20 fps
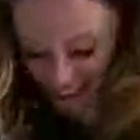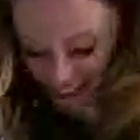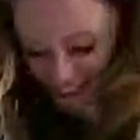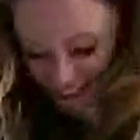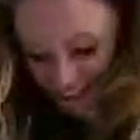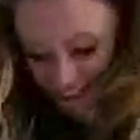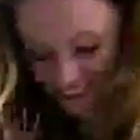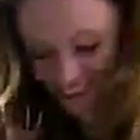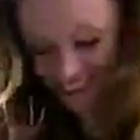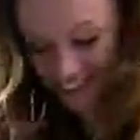
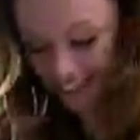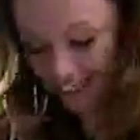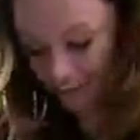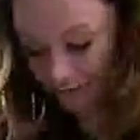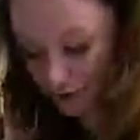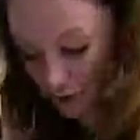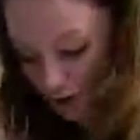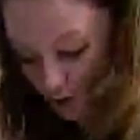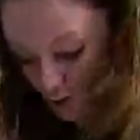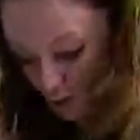Zanzi's
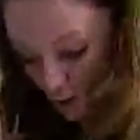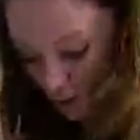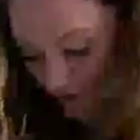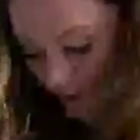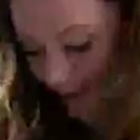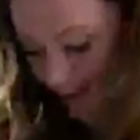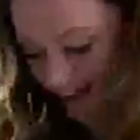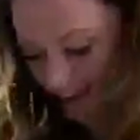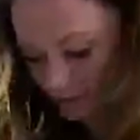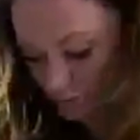life. Do you know
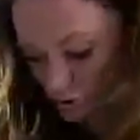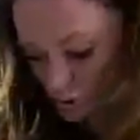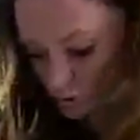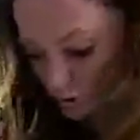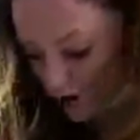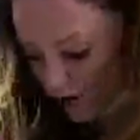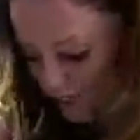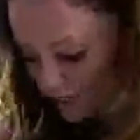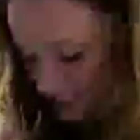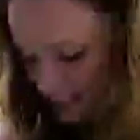that?
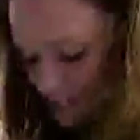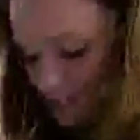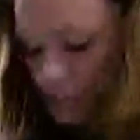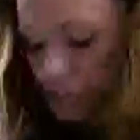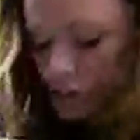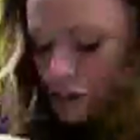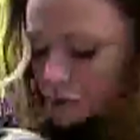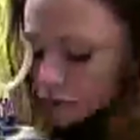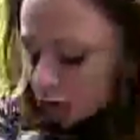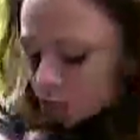
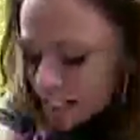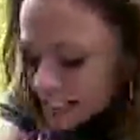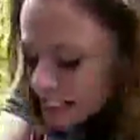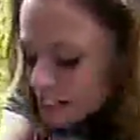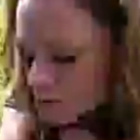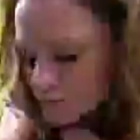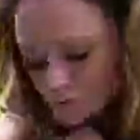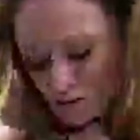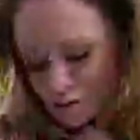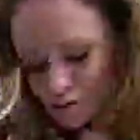Do you know
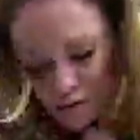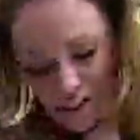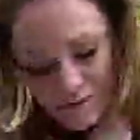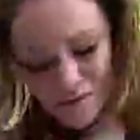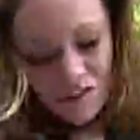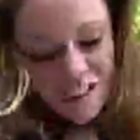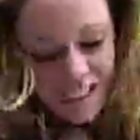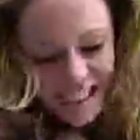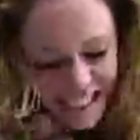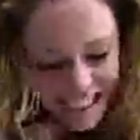that?
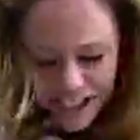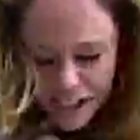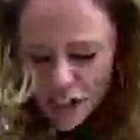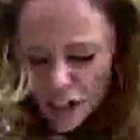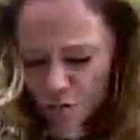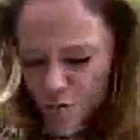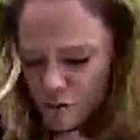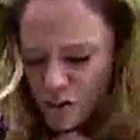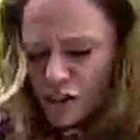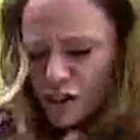I
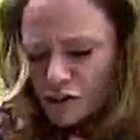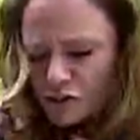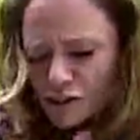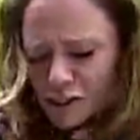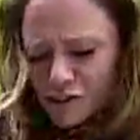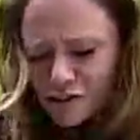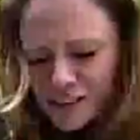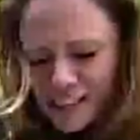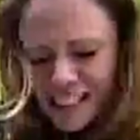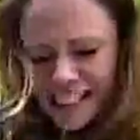hope
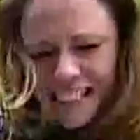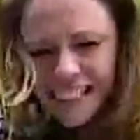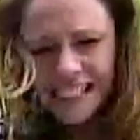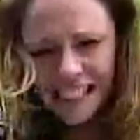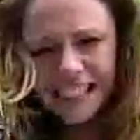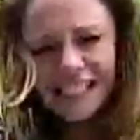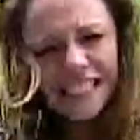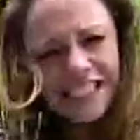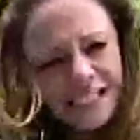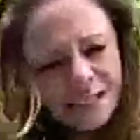so. Oh,
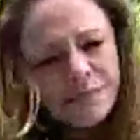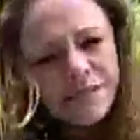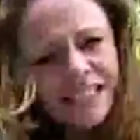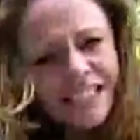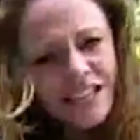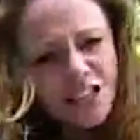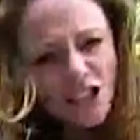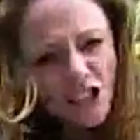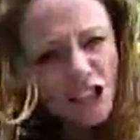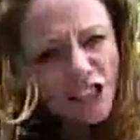yes, it seems
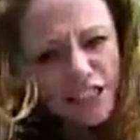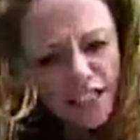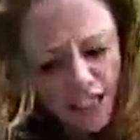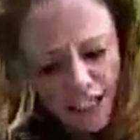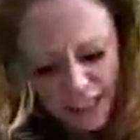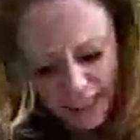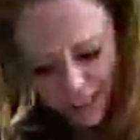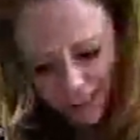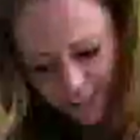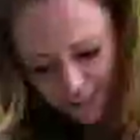that she
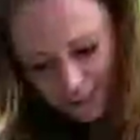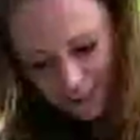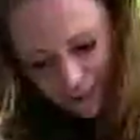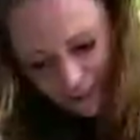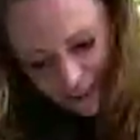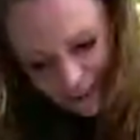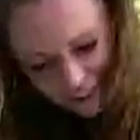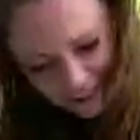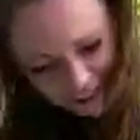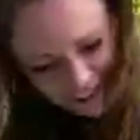does.